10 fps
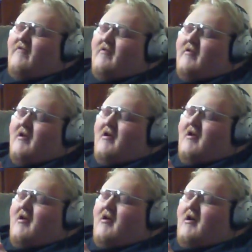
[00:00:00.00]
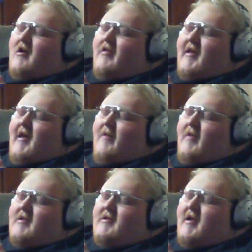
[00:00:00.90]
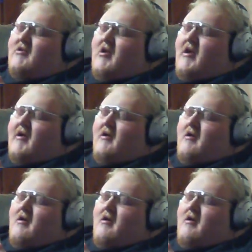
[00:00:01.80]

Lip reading: for the game and soundtrack.